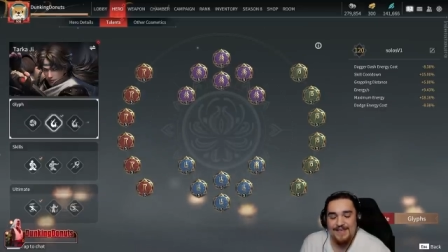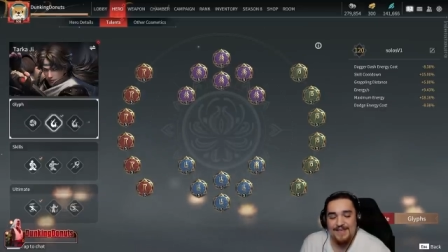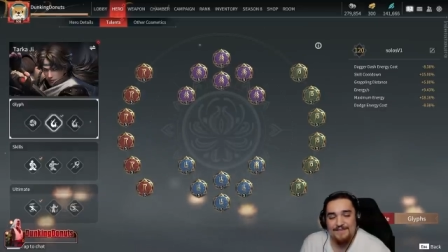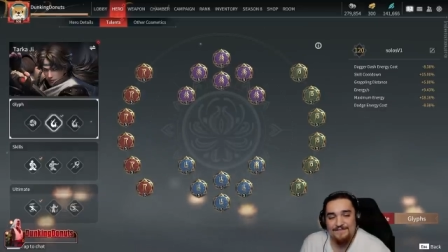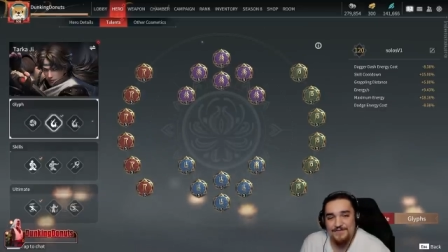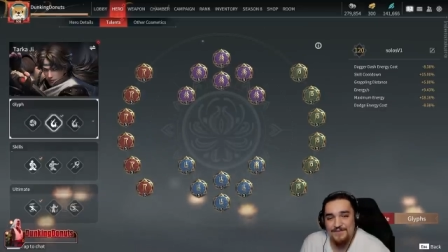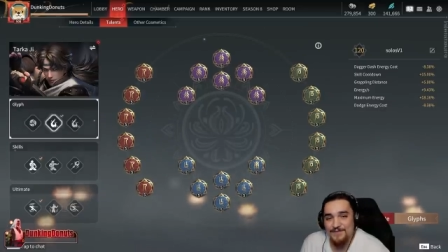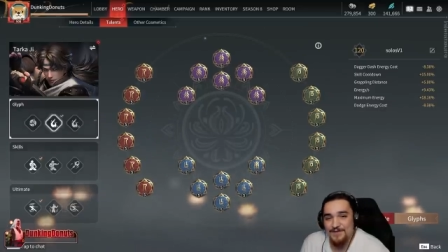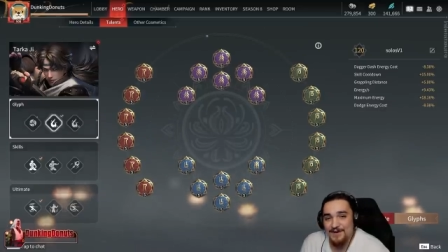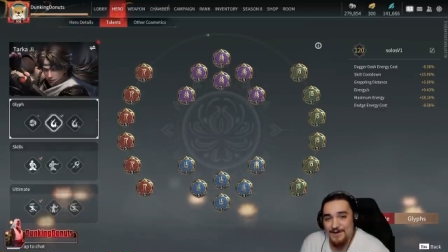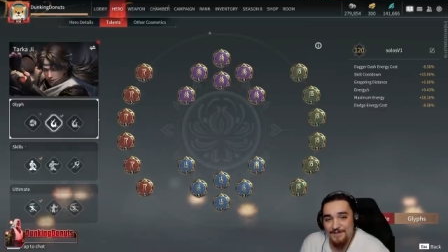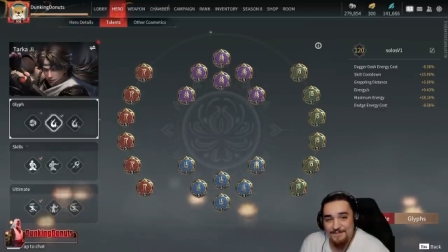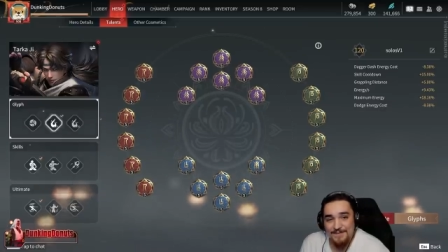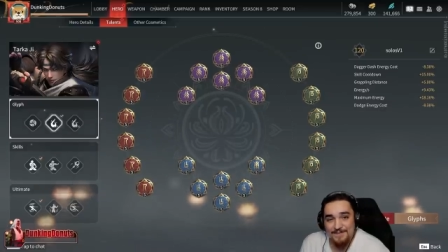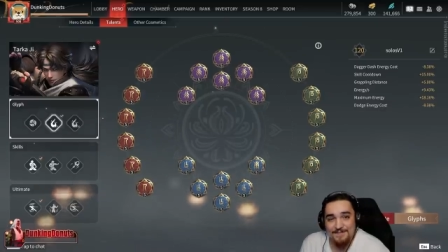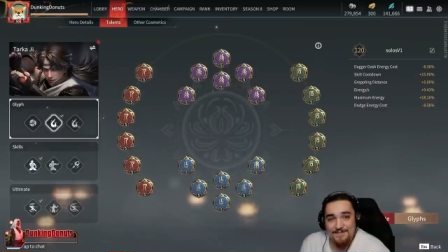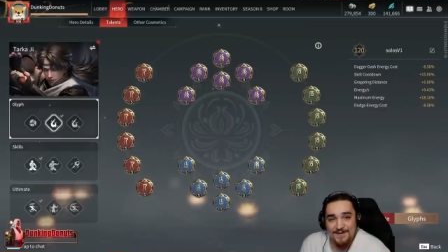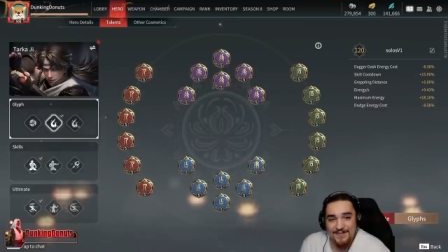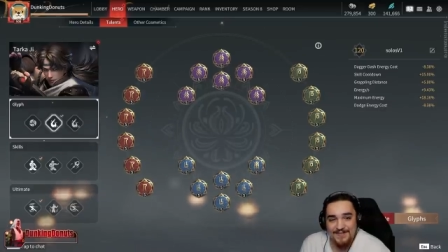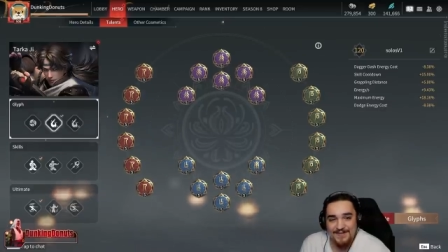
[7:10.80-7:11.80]
if you can't be
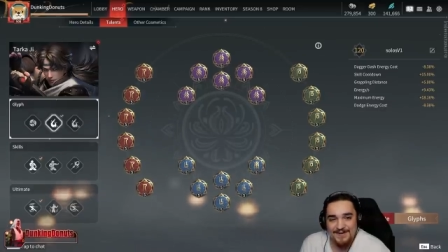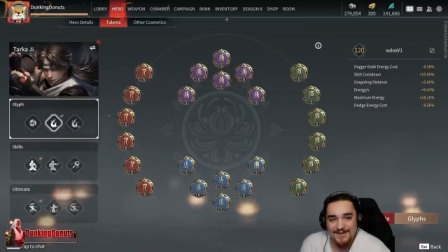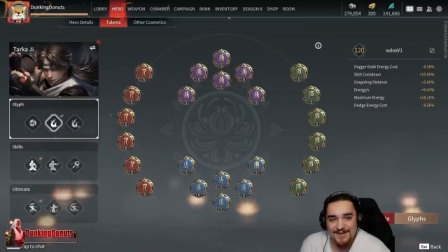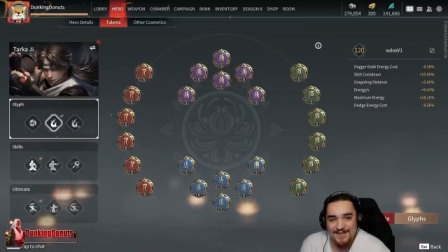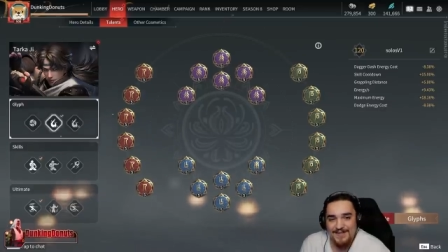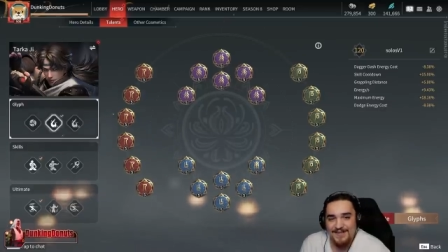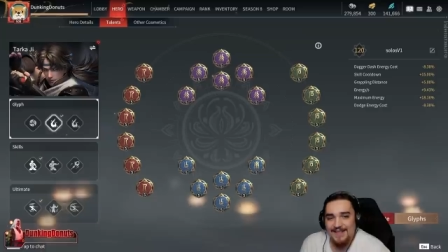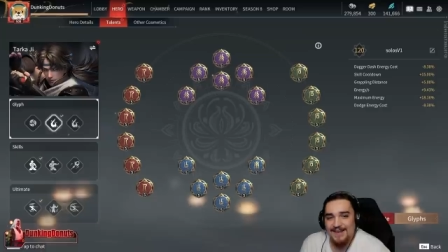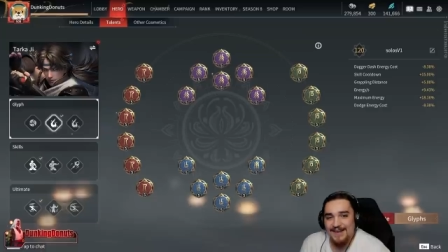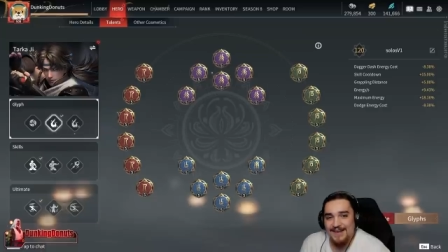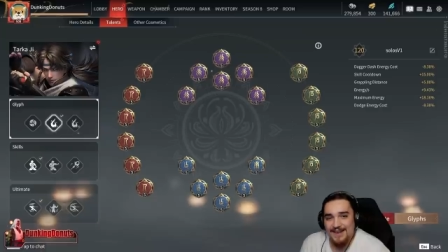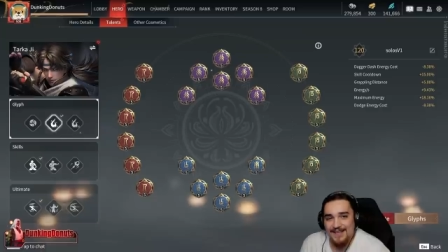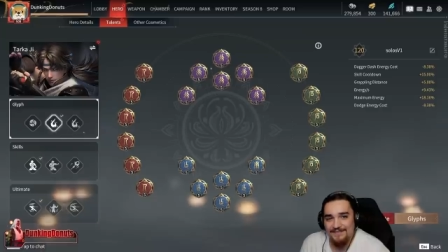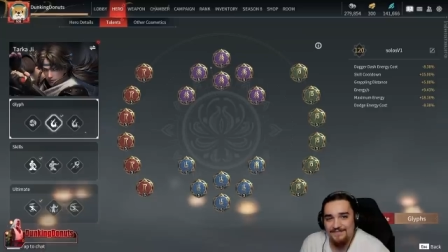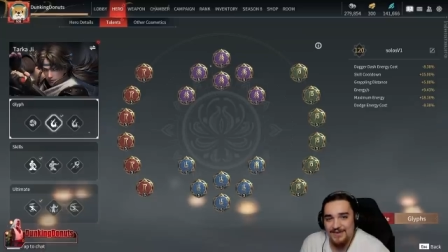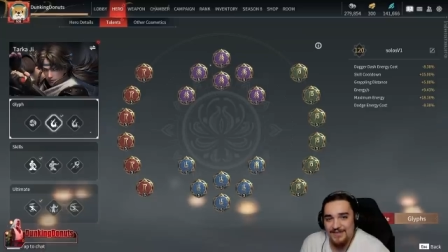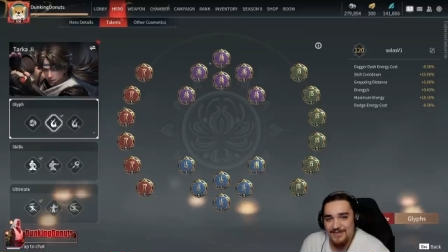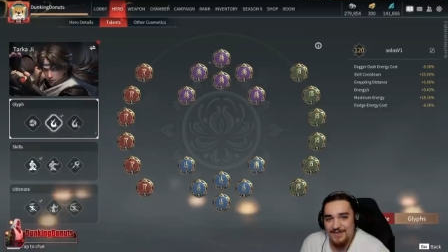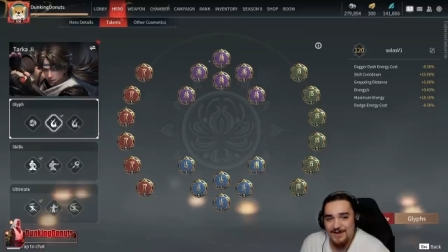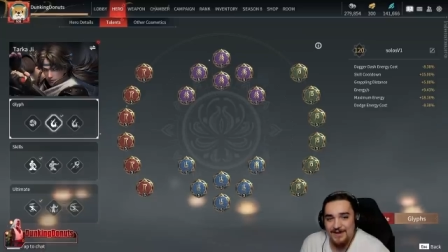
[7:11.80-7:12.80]
bothered
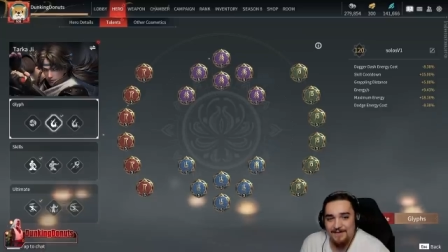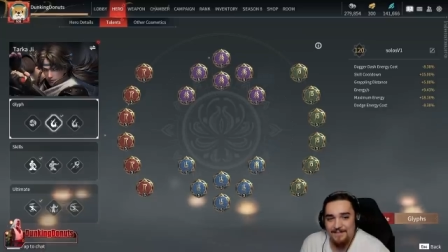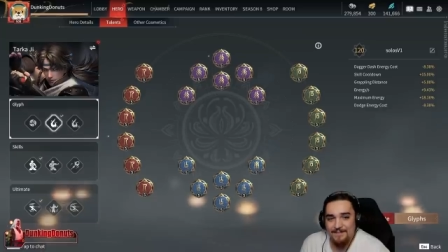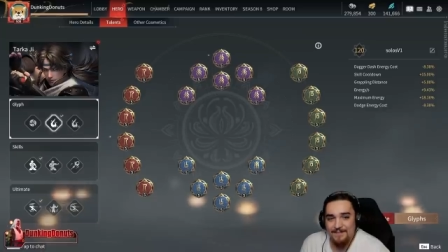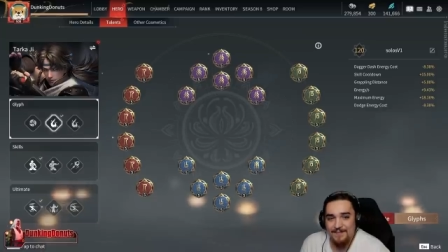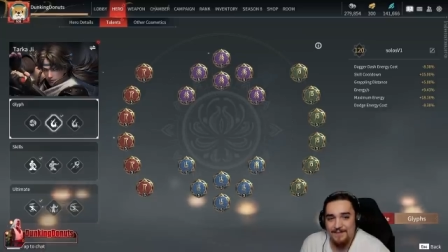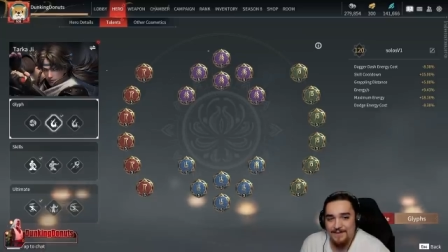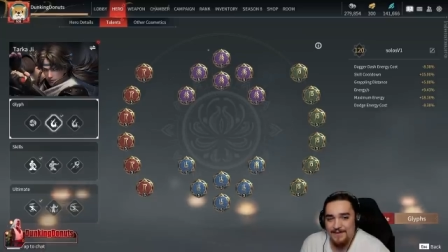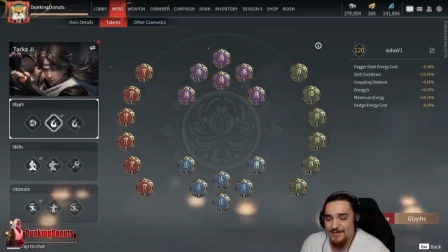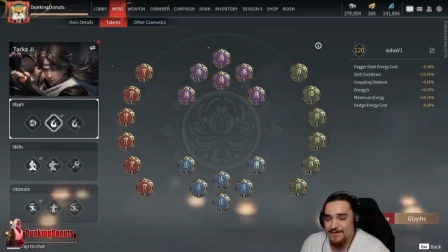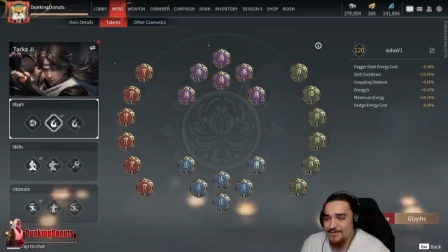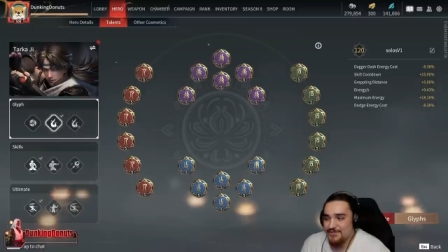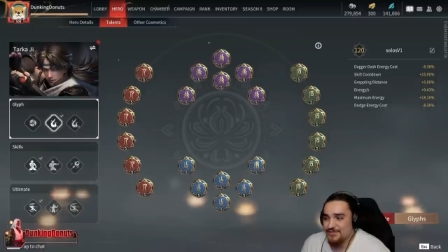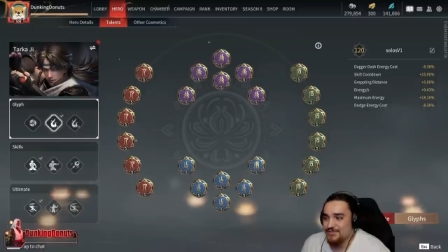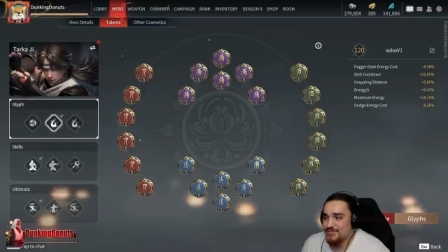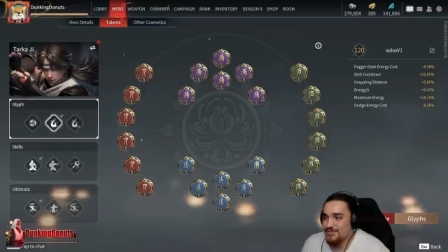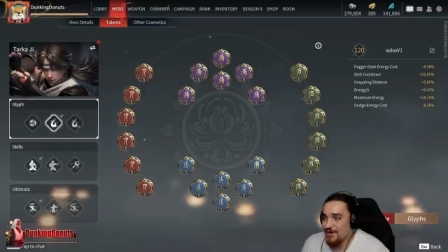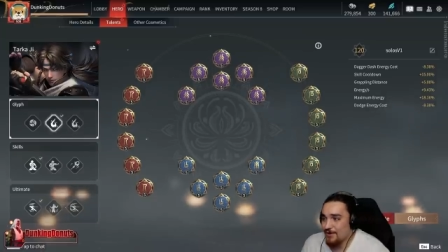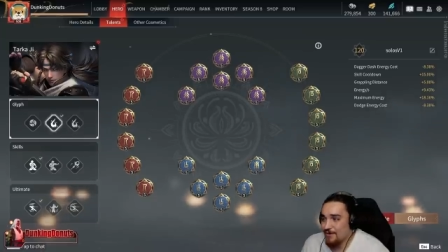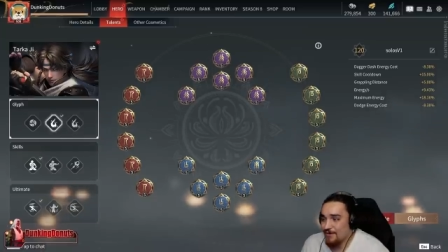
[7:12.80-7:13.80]
leveling up
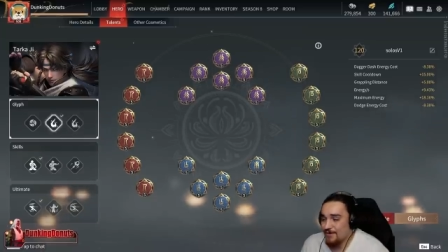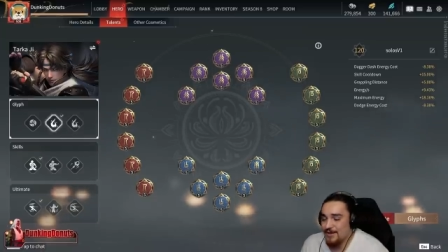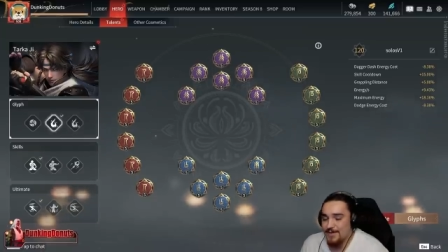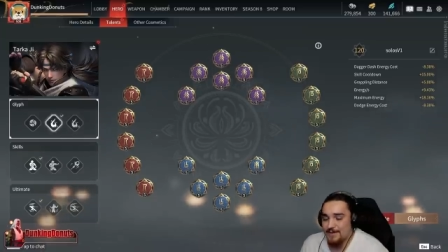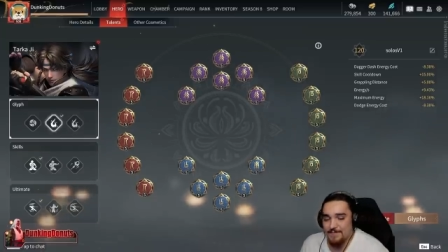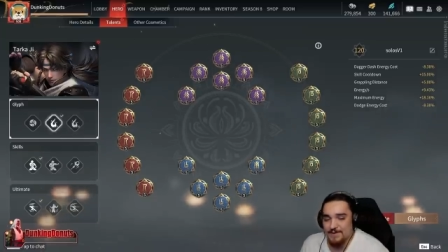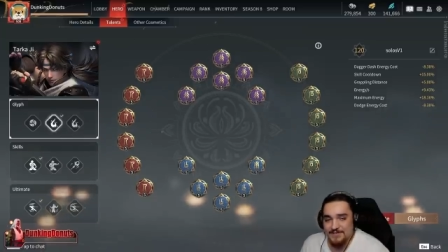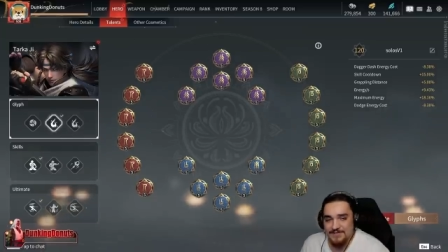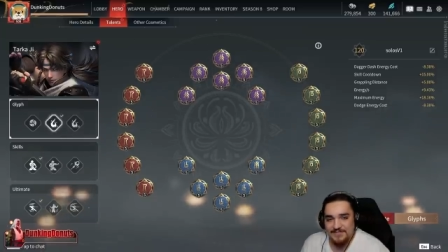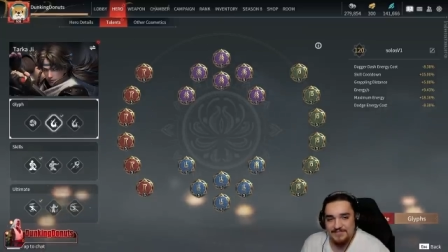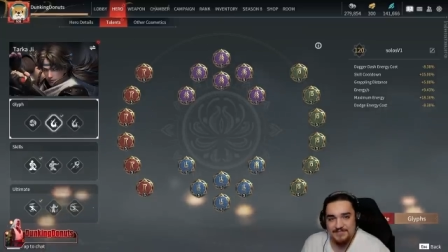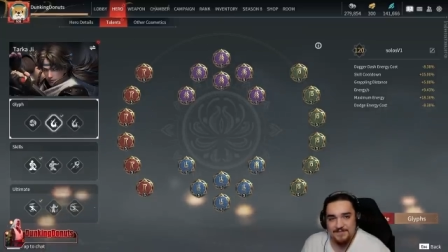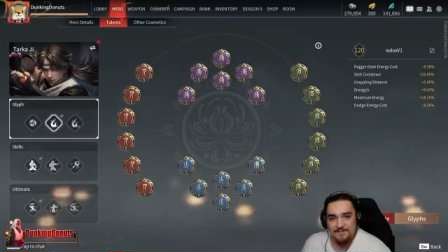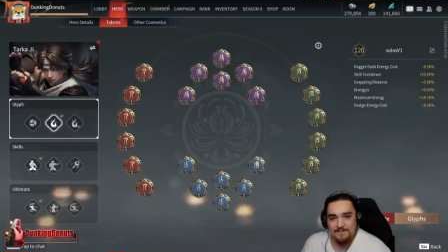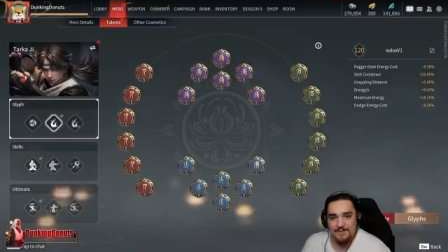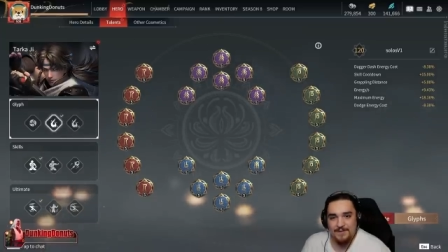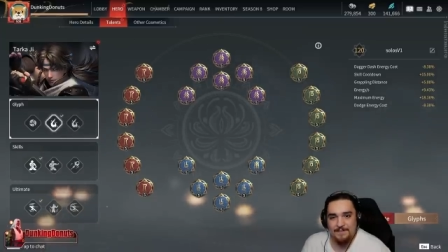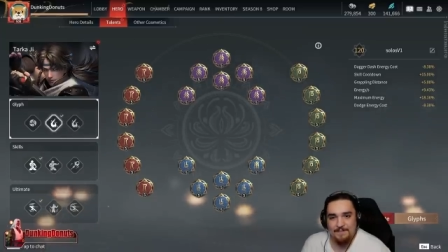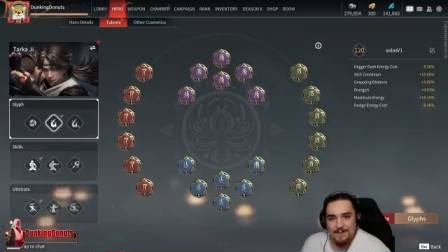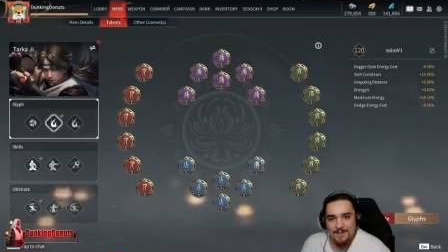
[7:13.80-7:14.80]
slowly by just
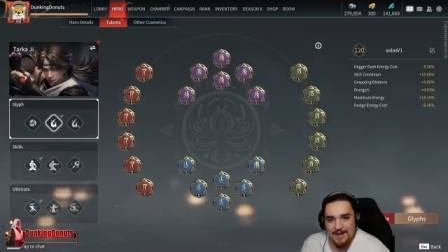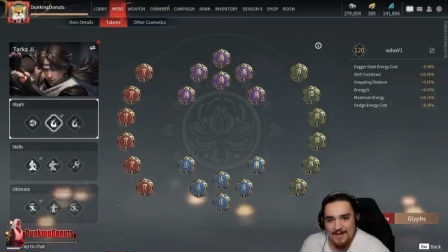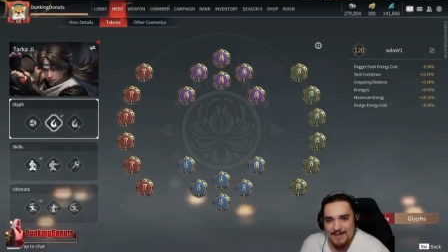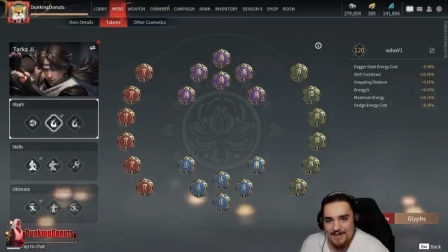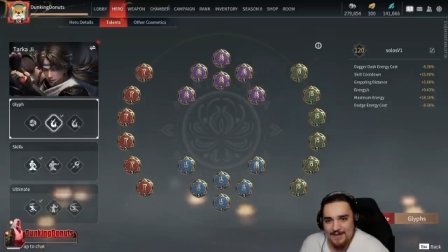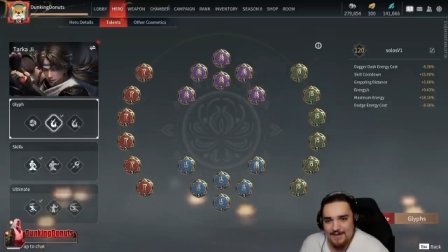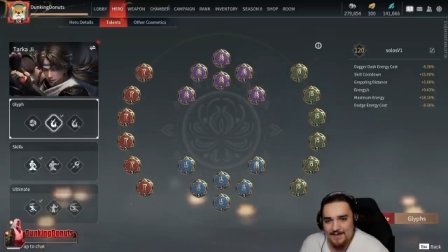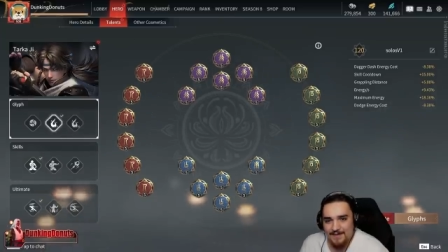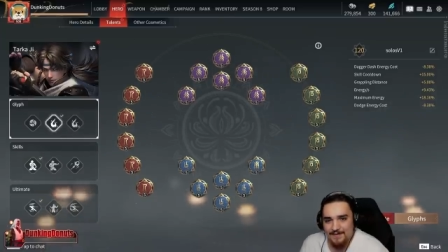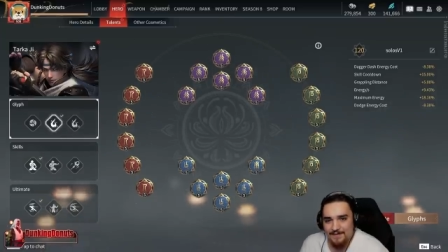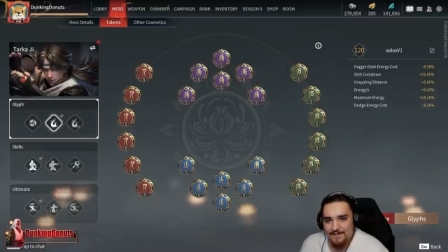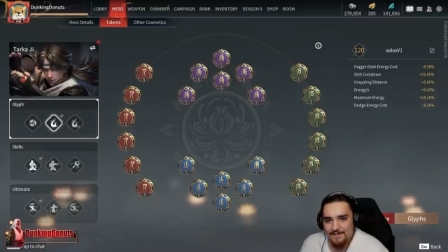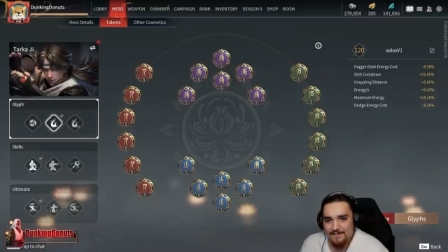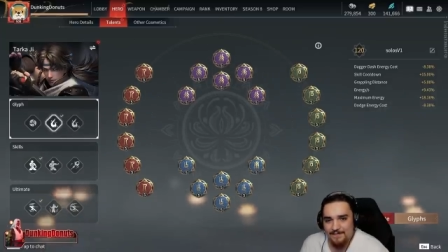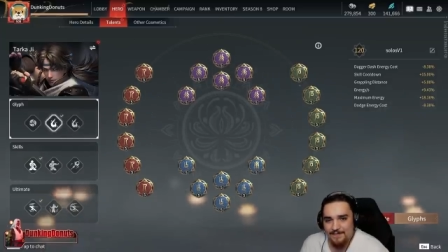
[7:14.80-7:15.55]
simply playing